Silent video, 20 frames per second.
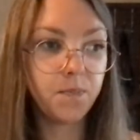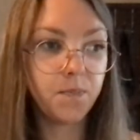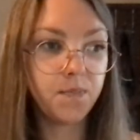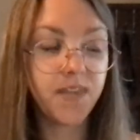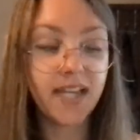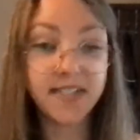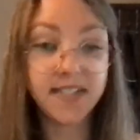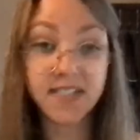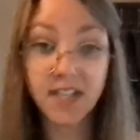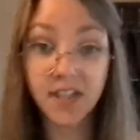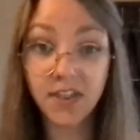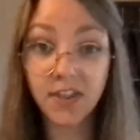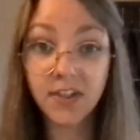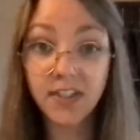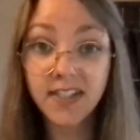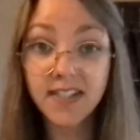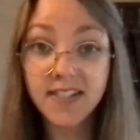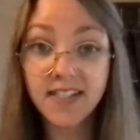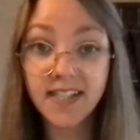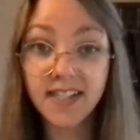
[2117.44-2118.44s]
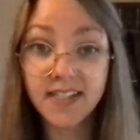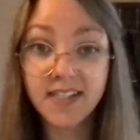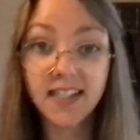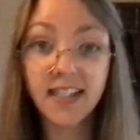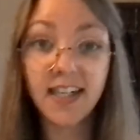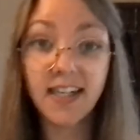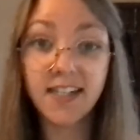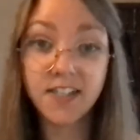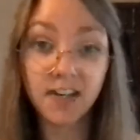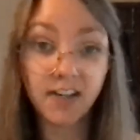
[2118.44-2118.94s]
That's the 36,
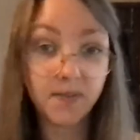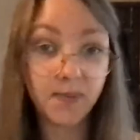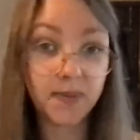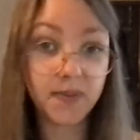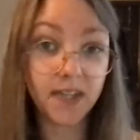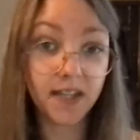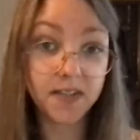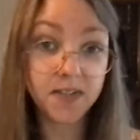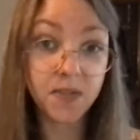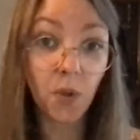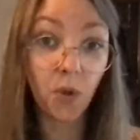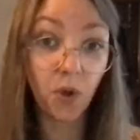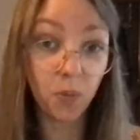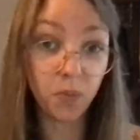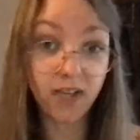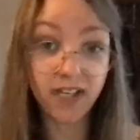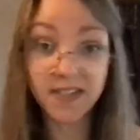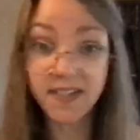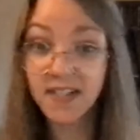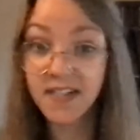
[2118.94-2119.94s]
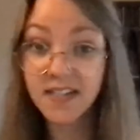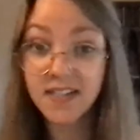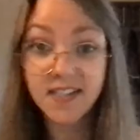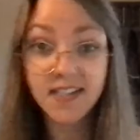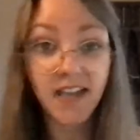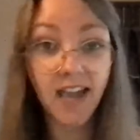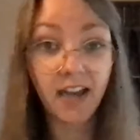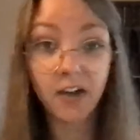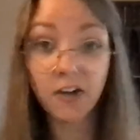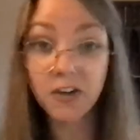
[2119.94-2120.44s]
again, talking about that solar plexus
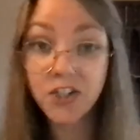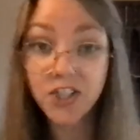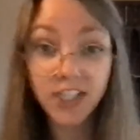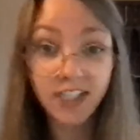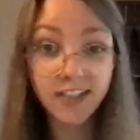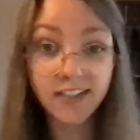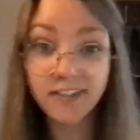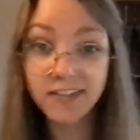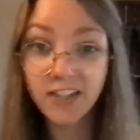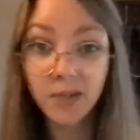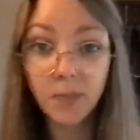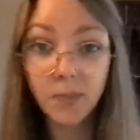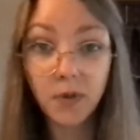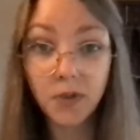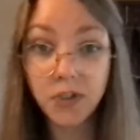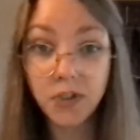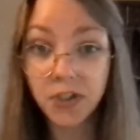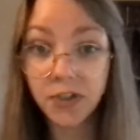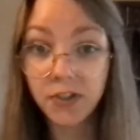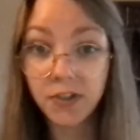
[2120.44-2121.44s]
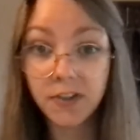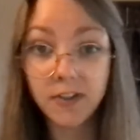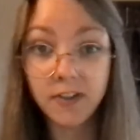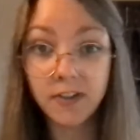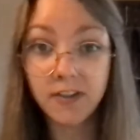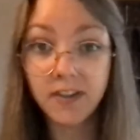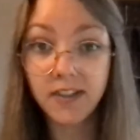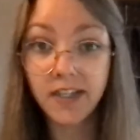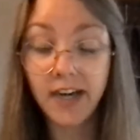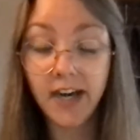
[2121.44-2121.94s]
energy,
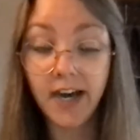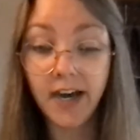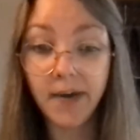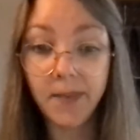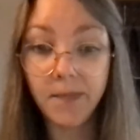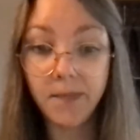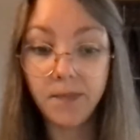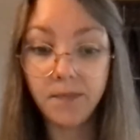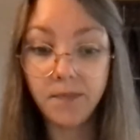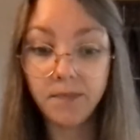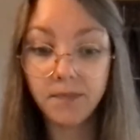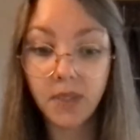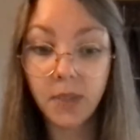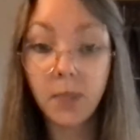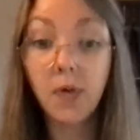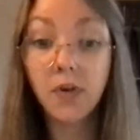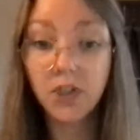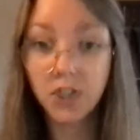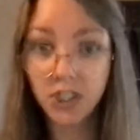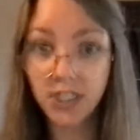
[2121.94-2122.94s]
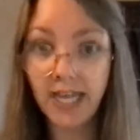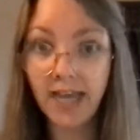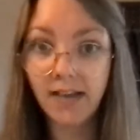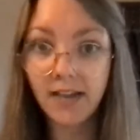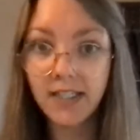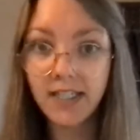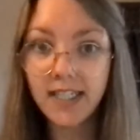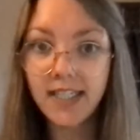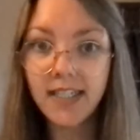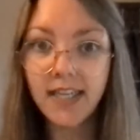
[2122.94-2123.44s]
emotional,
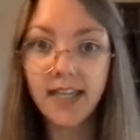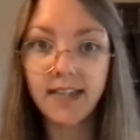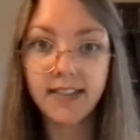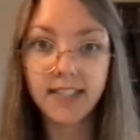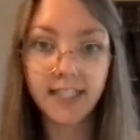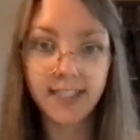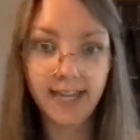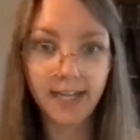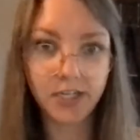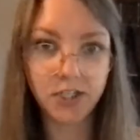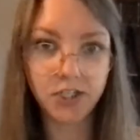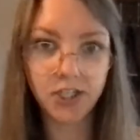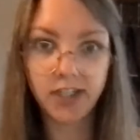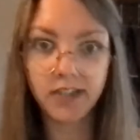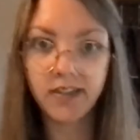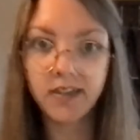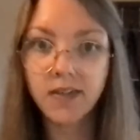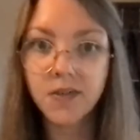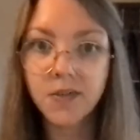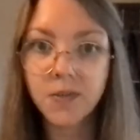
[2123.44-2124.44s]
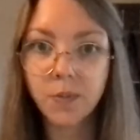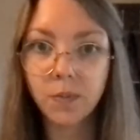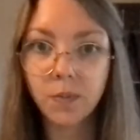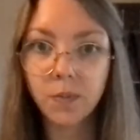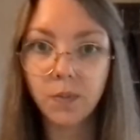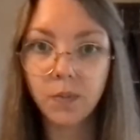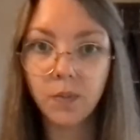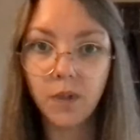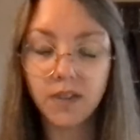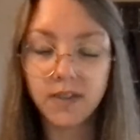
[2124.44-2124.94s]
emotionality and connection is
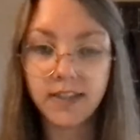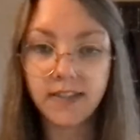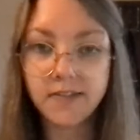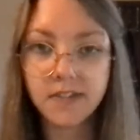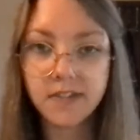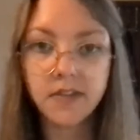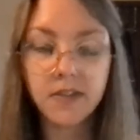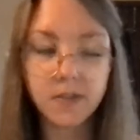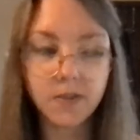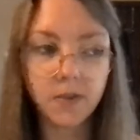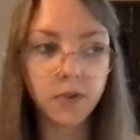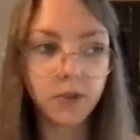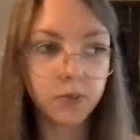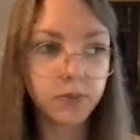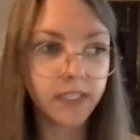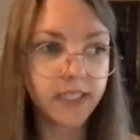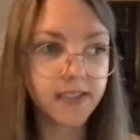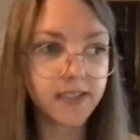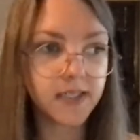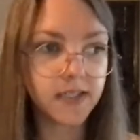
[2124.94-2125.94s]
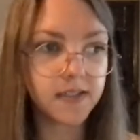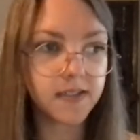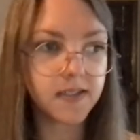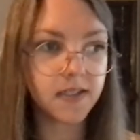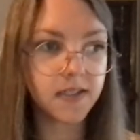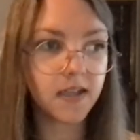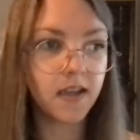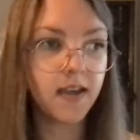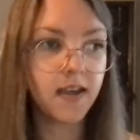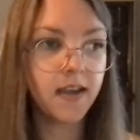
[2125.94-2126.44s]
what lives in the solar plexus.
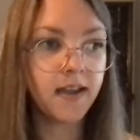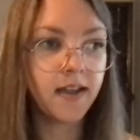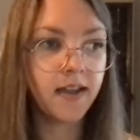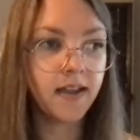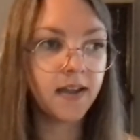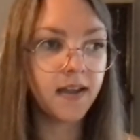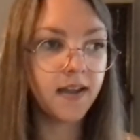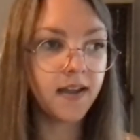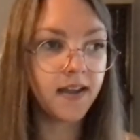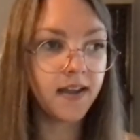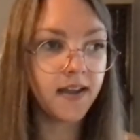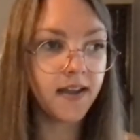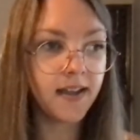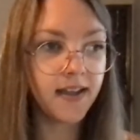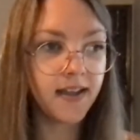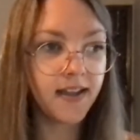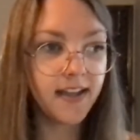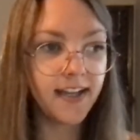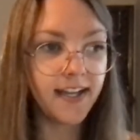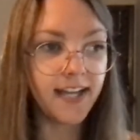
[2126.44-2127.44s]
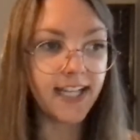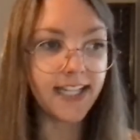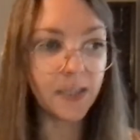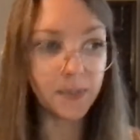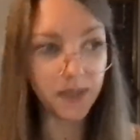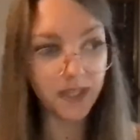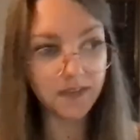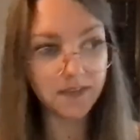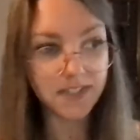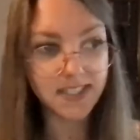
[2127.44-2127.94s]
And then
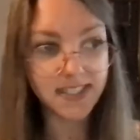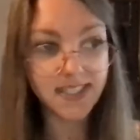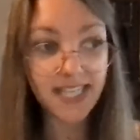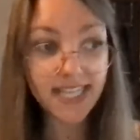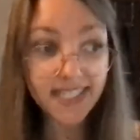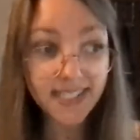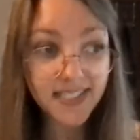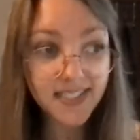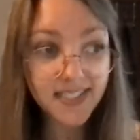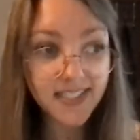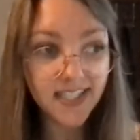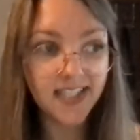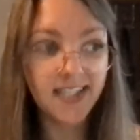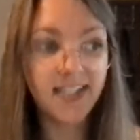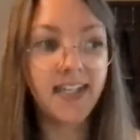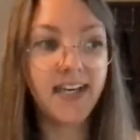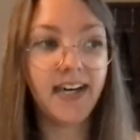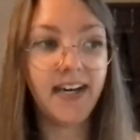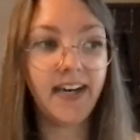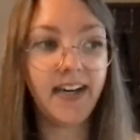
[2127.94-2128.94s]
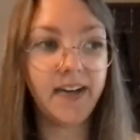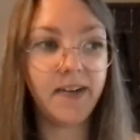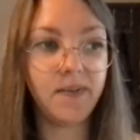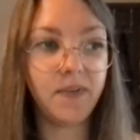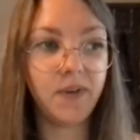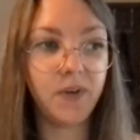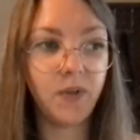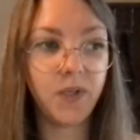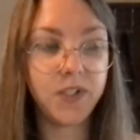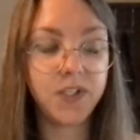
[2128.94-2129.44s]
we have the 6,
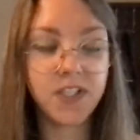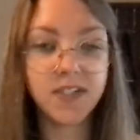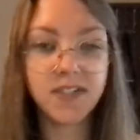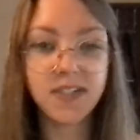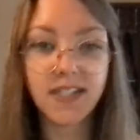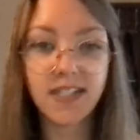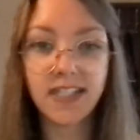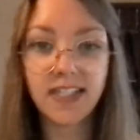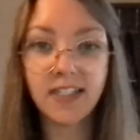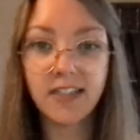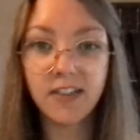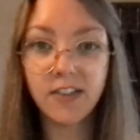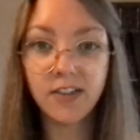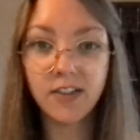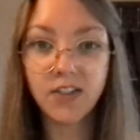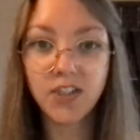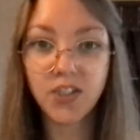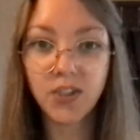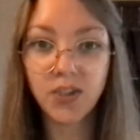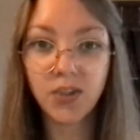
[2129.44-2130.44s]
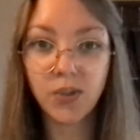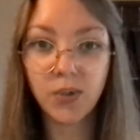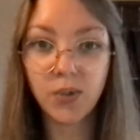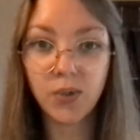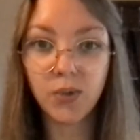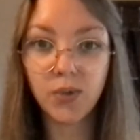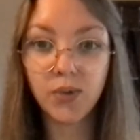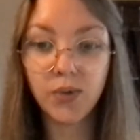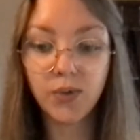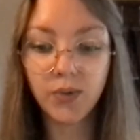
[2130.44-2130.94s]
which is here
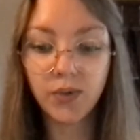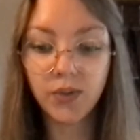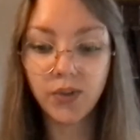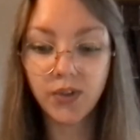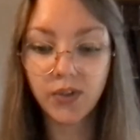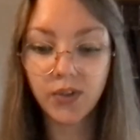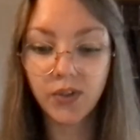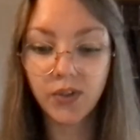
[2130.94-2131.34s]
to